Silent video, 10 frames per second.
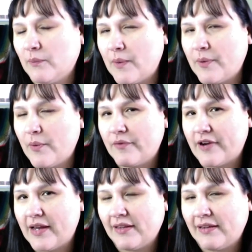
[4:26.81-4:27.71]
1x1
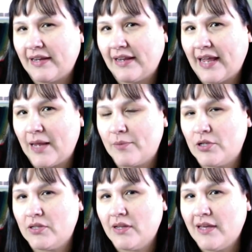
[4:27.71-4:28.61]
right leaning
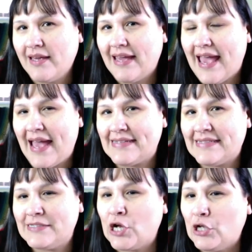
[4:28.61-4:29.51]
cable, and
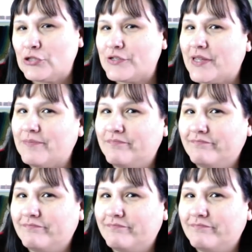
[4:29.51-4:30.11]
didn't alter them.